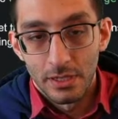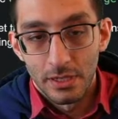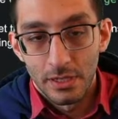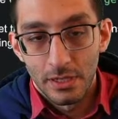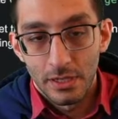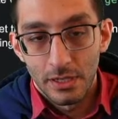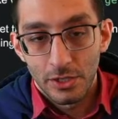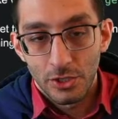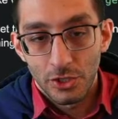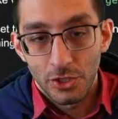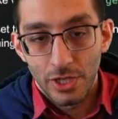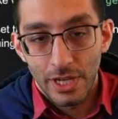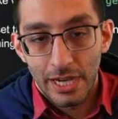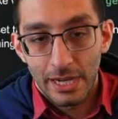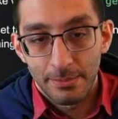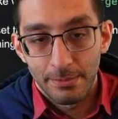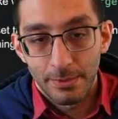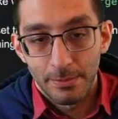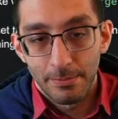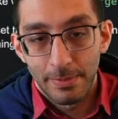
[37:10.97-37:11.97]
a
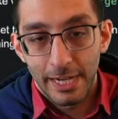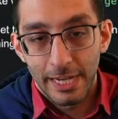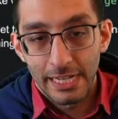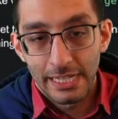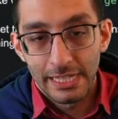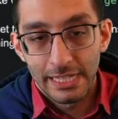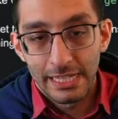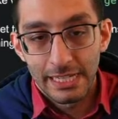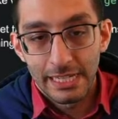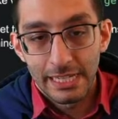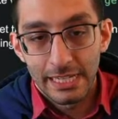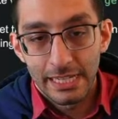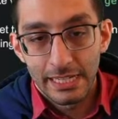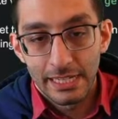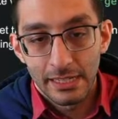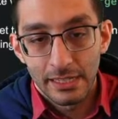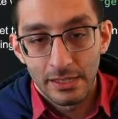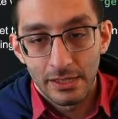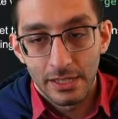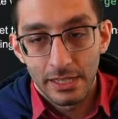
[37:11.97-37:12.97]
shop by
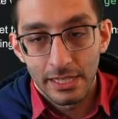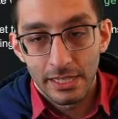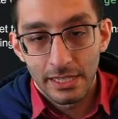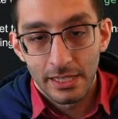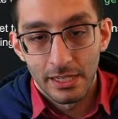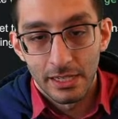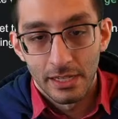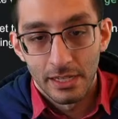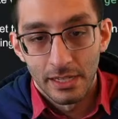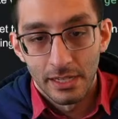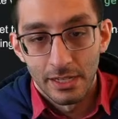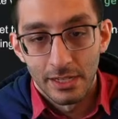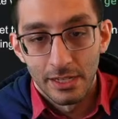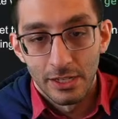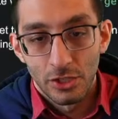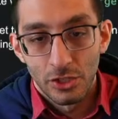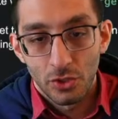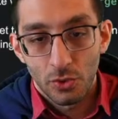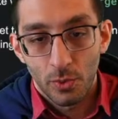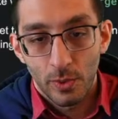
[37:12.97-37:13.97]
needing like
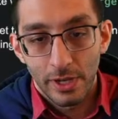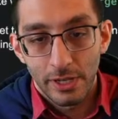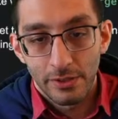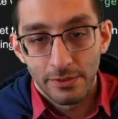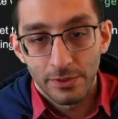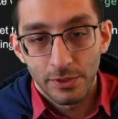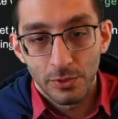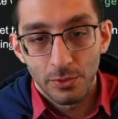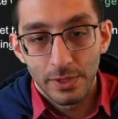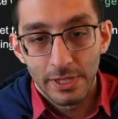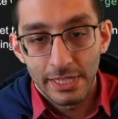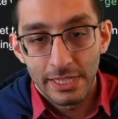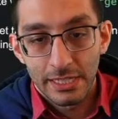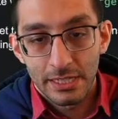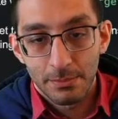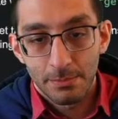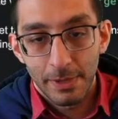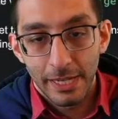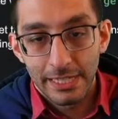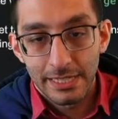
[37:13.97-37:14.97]
12 unique
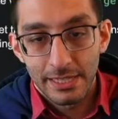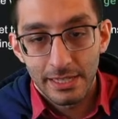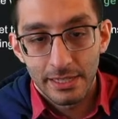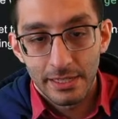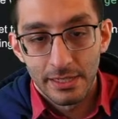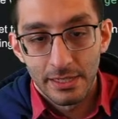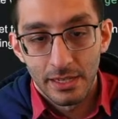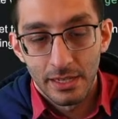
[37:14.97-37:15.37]
spaces.